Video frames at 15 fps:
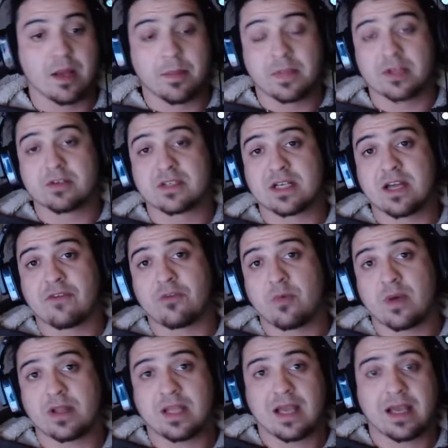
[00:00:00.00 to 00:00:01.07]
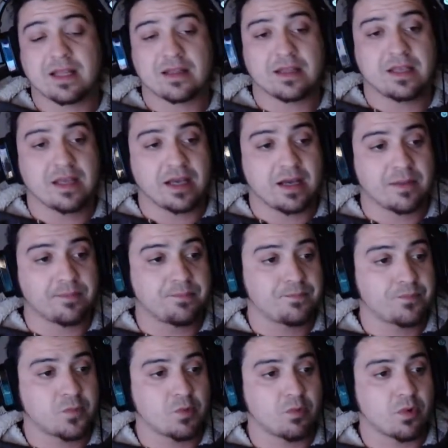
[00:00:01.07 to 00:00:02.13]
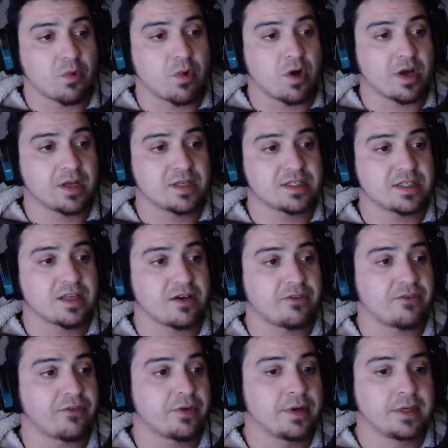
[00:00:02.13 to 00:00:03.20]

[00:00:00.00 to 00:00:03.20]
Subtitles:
but there was another one that had the required stuff.